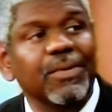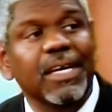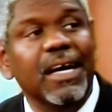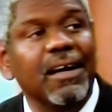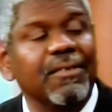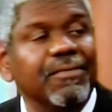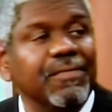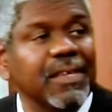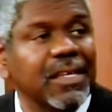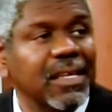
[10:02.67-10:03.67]
we have
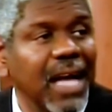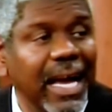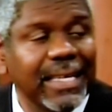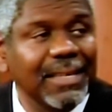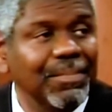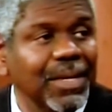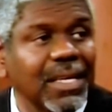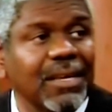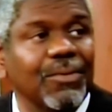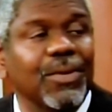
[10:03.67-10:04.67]
the
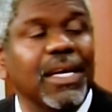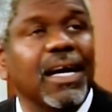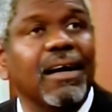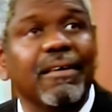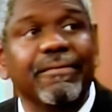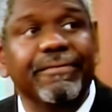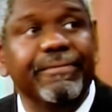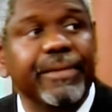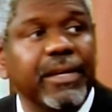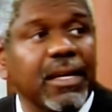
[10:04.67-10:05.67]
IDB, we have
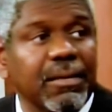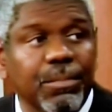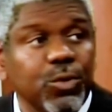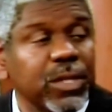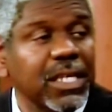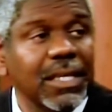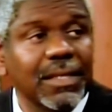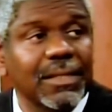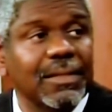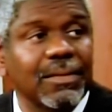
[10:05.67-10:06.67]

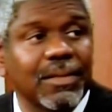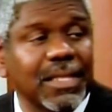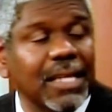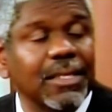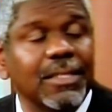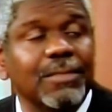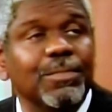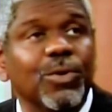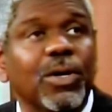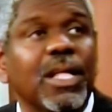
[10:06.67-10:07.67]
Moody's, Standard
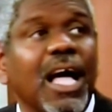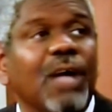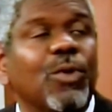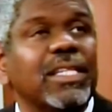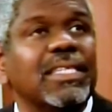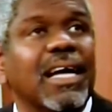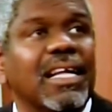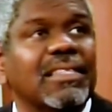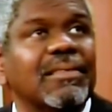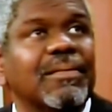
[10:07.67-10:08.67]
and Poor. And, what,
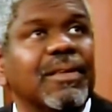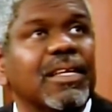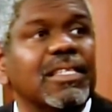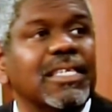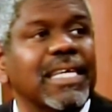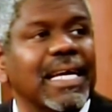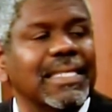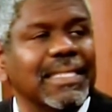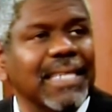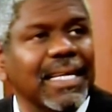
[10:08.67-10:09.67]
and to the
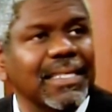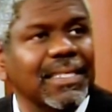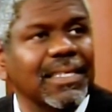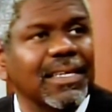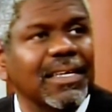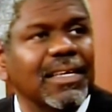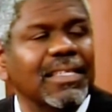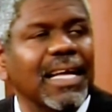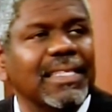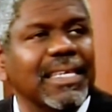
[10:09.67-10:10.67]
extent
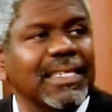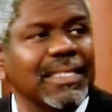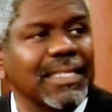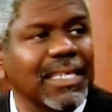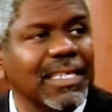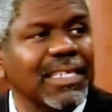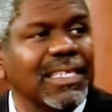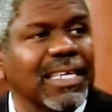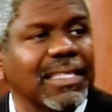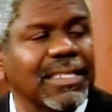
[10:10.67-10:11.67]
that they see the
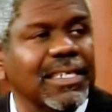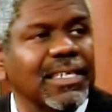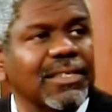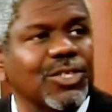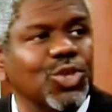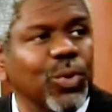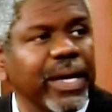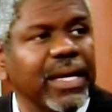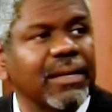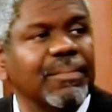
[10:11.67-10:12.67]
data
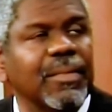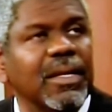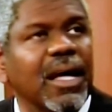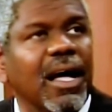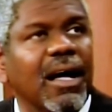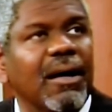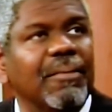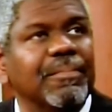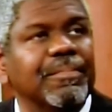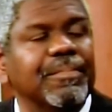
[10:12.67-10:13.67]
showing
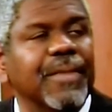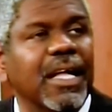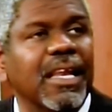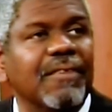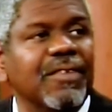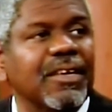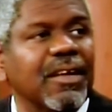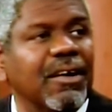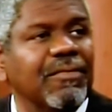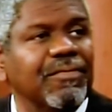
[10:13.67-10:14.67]
um, a level
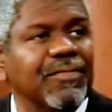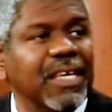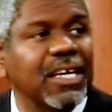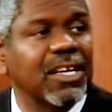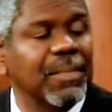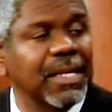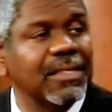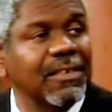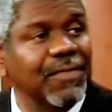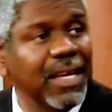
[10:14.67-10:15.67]
of
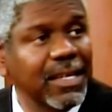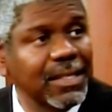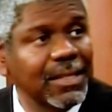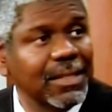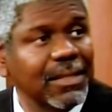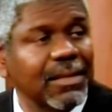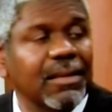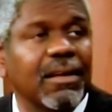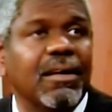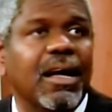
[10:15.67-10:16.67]
economic surveillance,
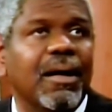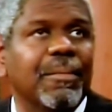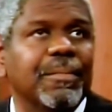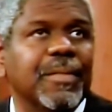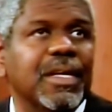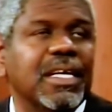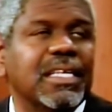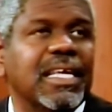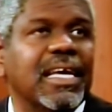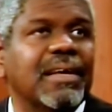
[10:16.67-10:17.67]
um,
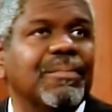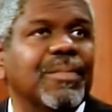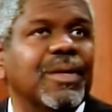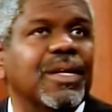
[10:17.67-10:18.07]
they,